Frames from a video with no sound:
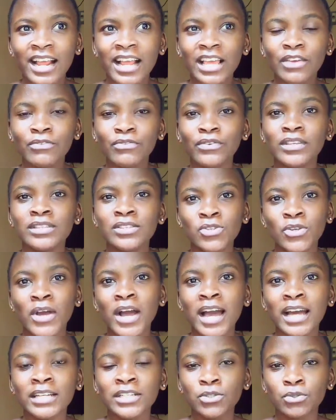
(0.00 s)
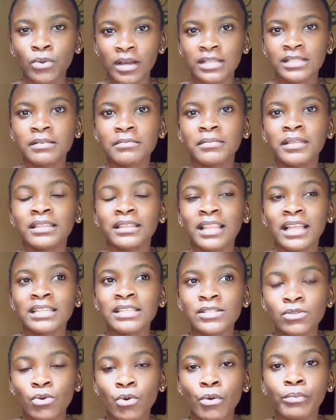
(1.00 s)
if it's your heart to accept that that
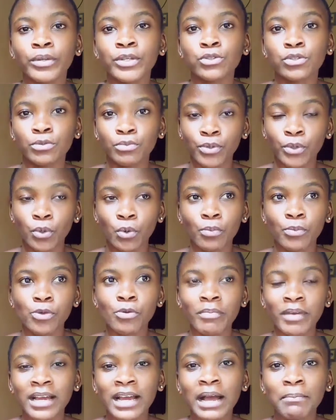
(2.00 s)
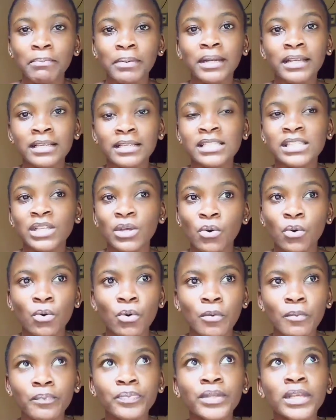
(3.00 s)
is home it will be home you make a place
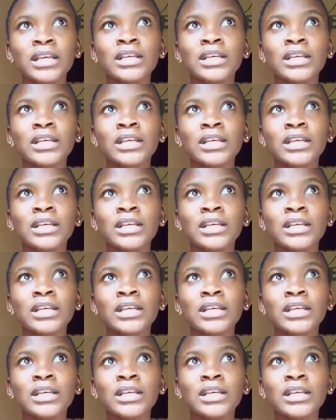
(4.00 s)
home